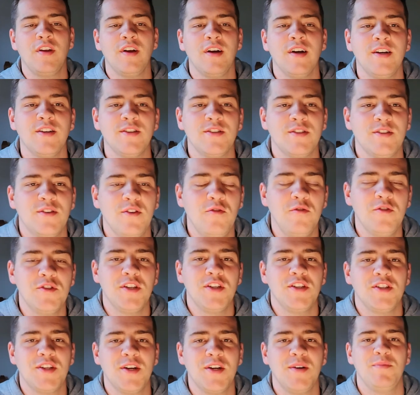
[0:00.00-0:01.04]
guys, obviously
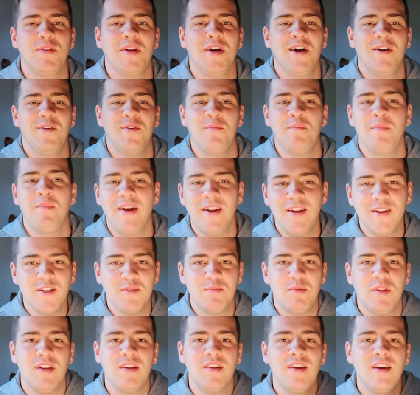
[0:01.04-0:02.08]
it's come down minus,
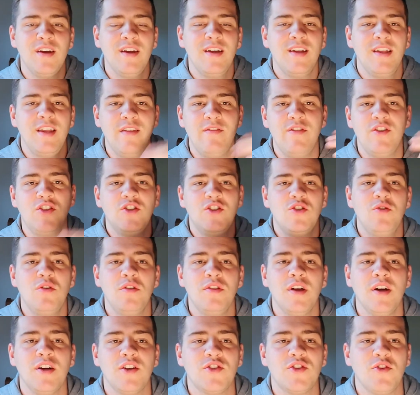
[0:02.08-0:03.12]
but then even during
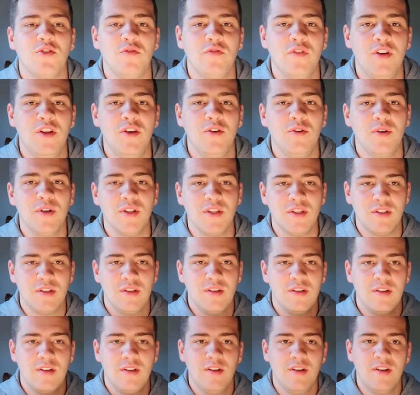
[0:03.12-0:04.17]
that short video, it's
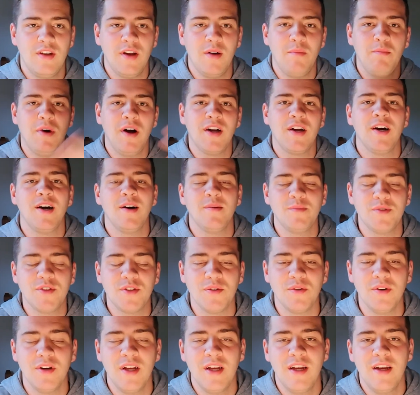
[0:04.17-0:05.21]
come back up.
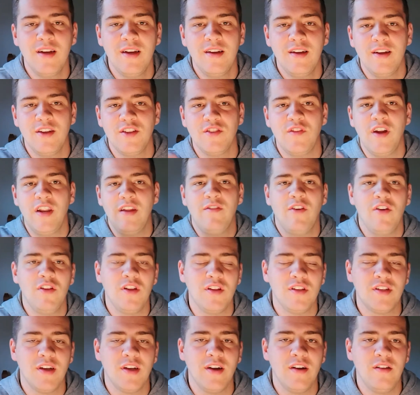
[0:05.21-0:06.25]
So it's very
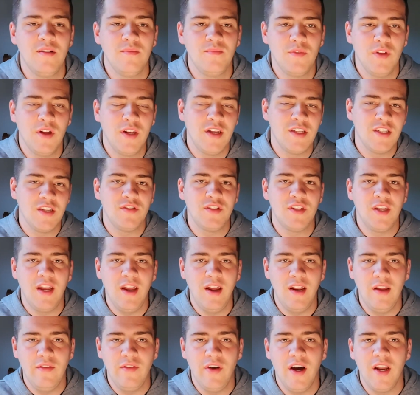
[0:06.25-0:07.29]
volatile. And as I've
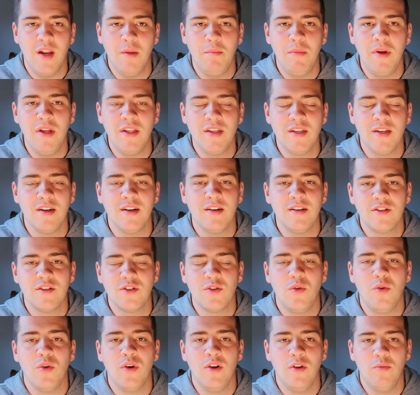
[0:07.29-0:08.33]
said, if it had a beta
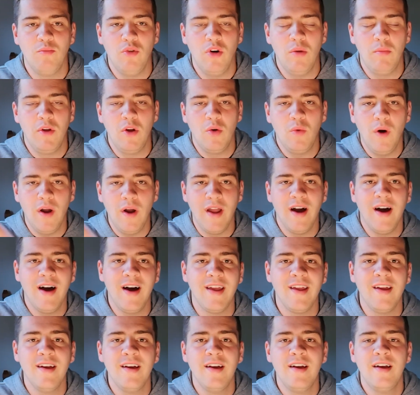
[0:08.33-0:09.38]
score, it would probably be quite
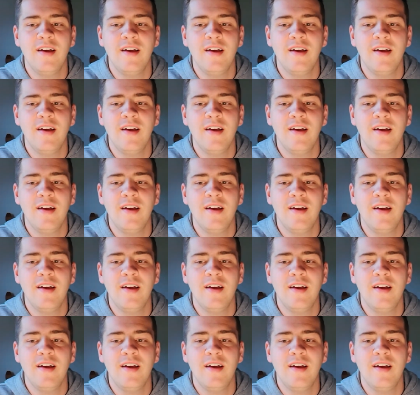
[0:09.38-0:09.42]
high.